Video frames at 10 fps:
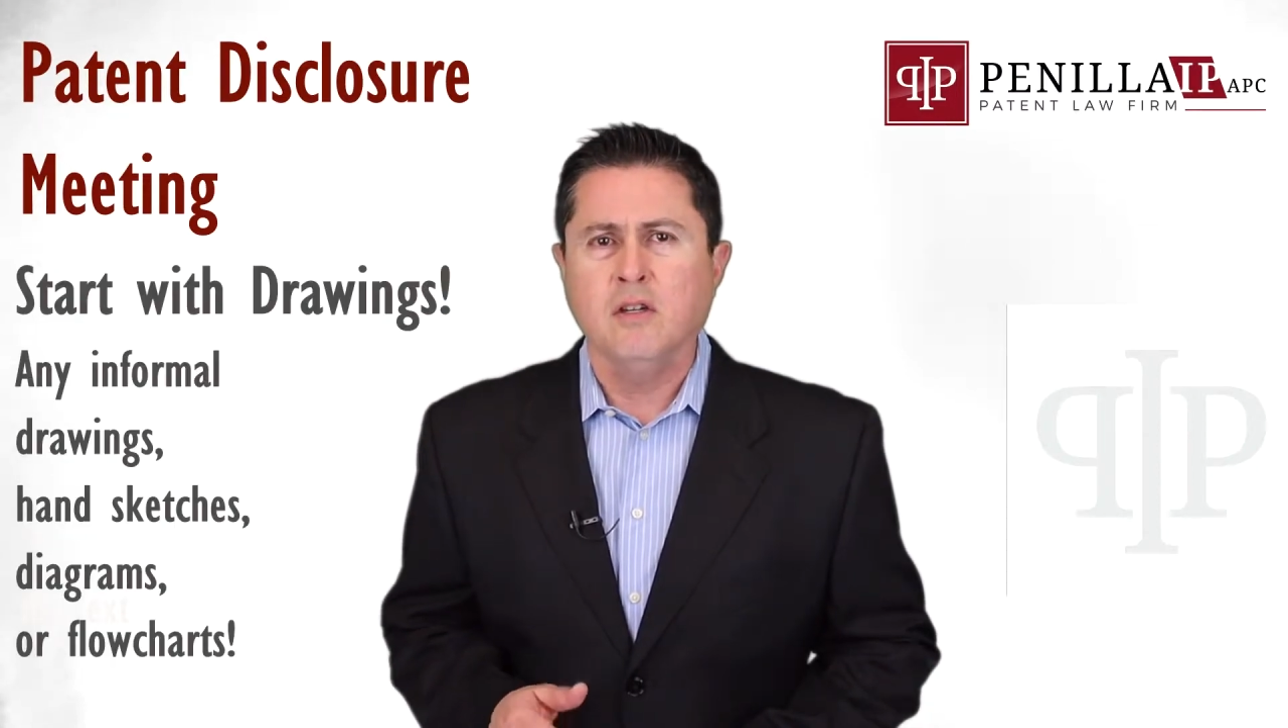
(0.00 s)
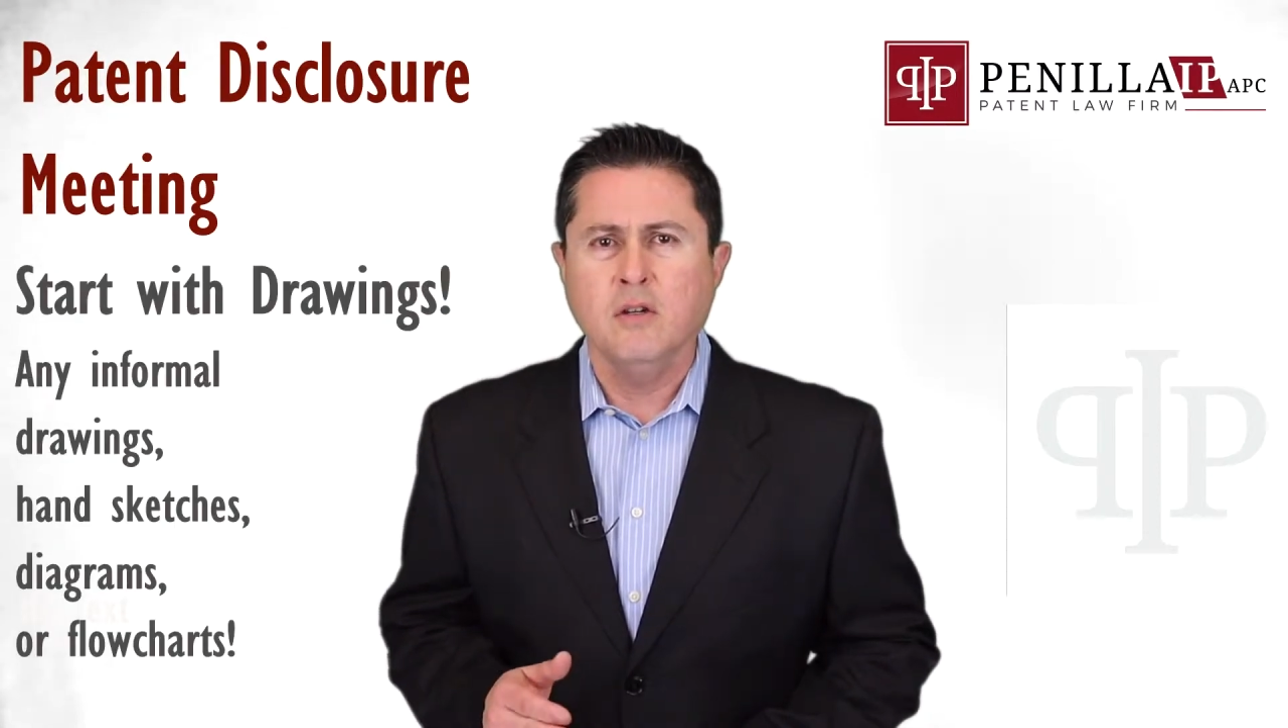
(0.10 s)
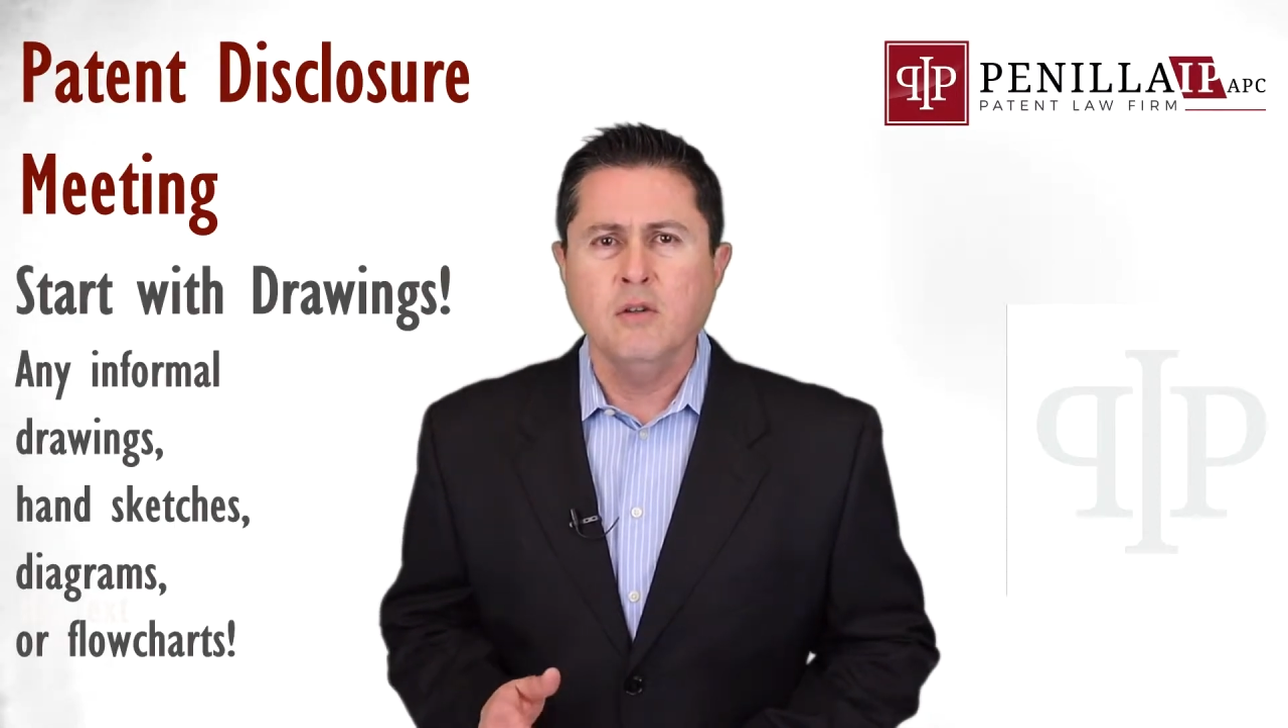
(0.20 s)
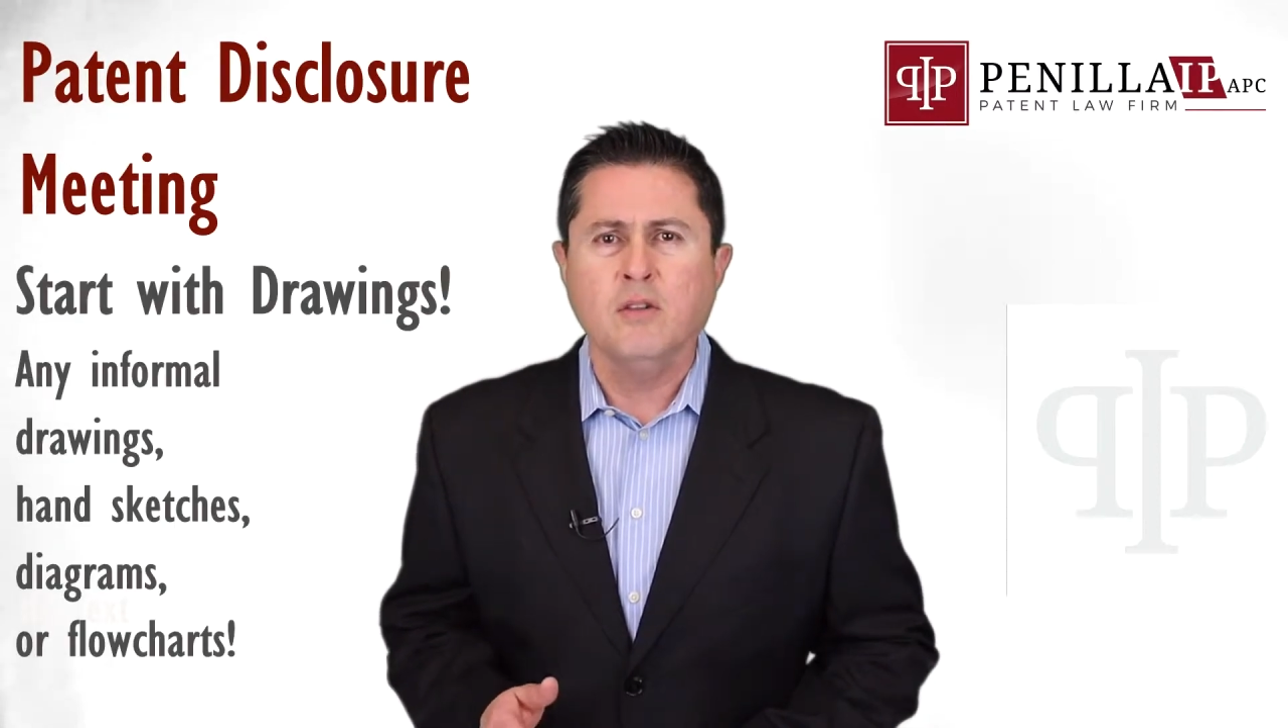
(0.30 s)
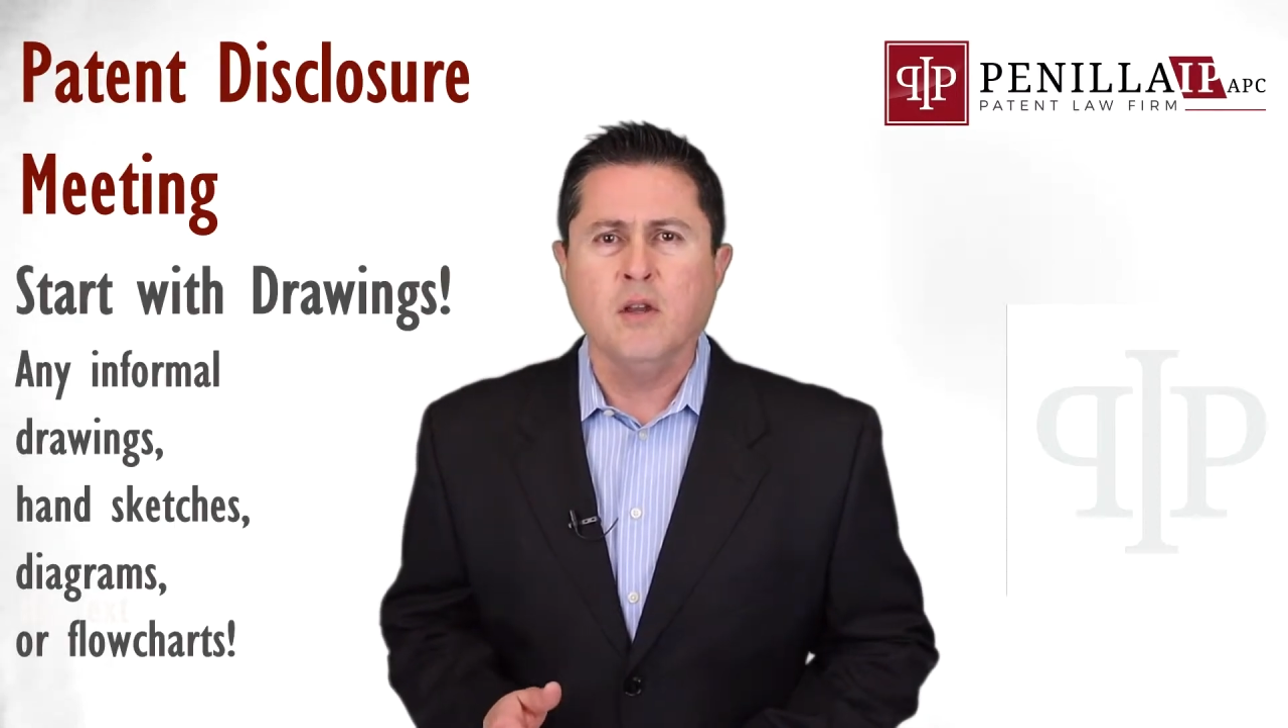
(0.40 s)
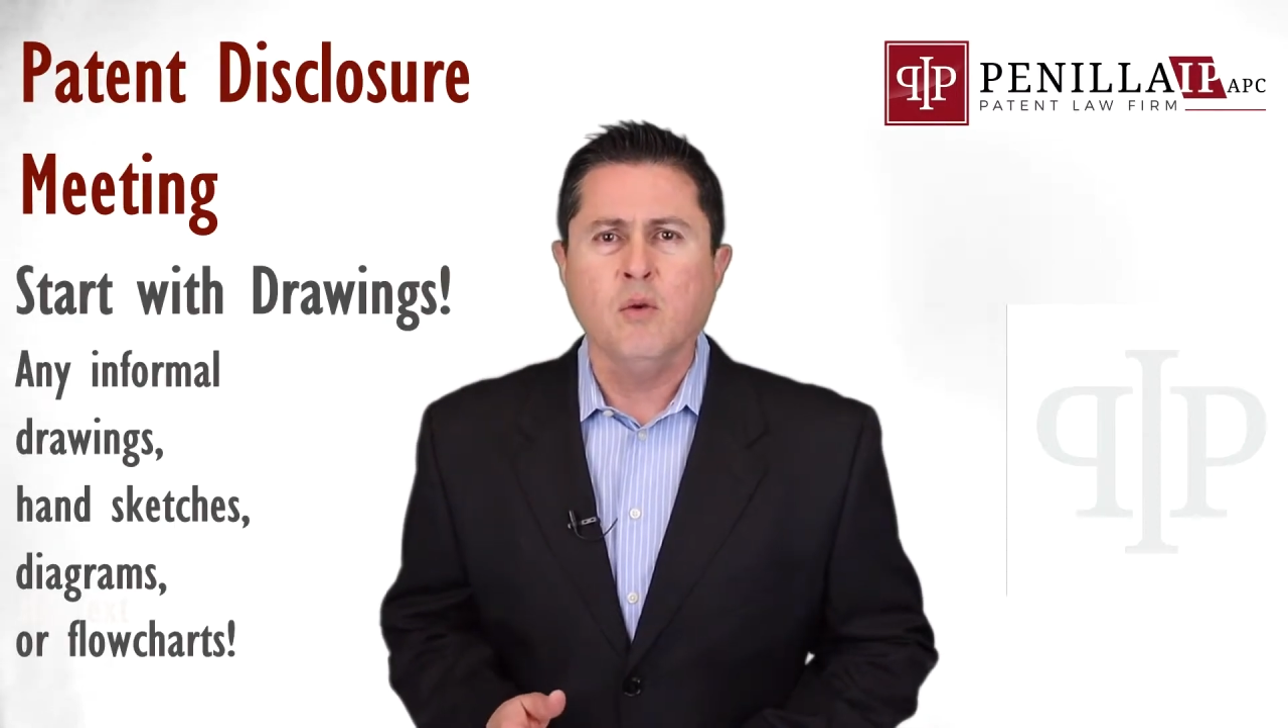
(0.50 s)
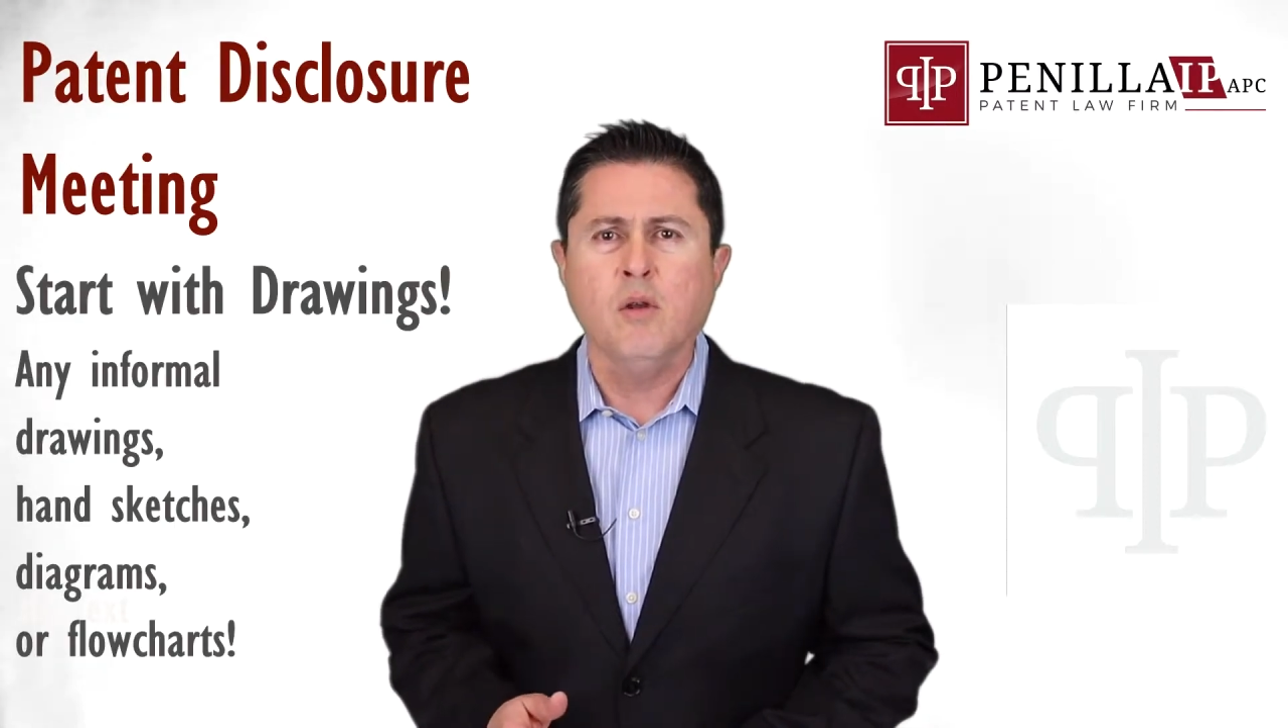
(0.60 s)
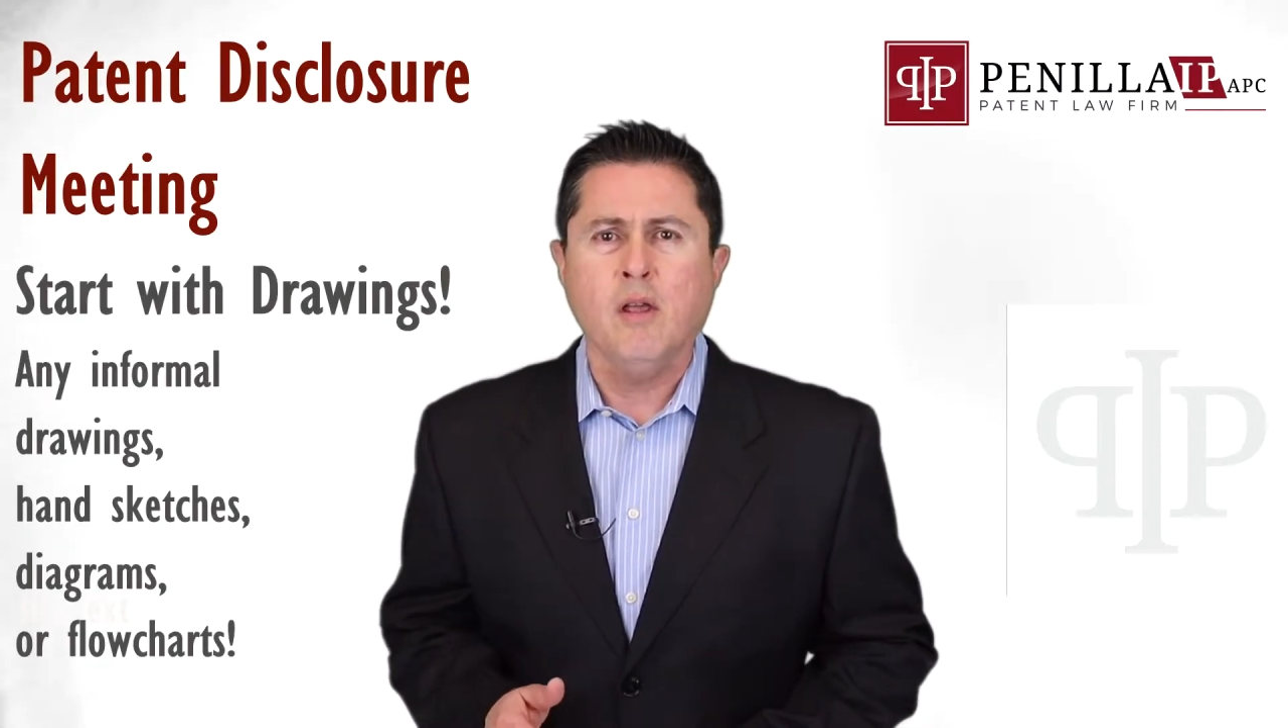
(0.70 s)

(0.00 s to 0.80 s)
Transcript: you think will